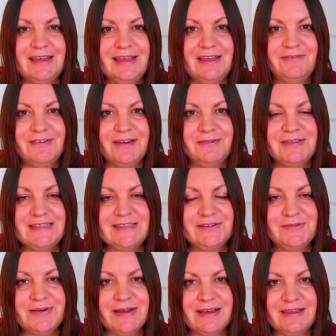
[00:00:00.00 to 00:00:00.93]
if I was
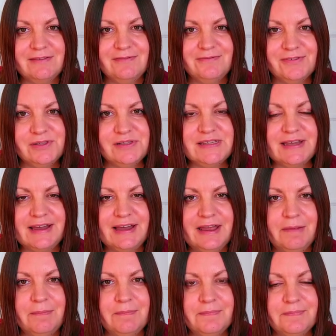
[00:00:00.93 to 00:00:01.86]
still working full
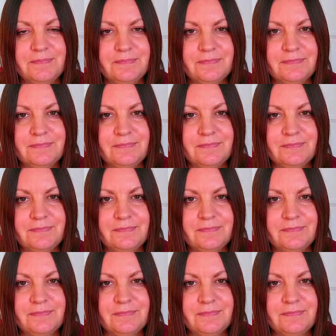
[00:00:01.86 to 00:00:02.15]
time.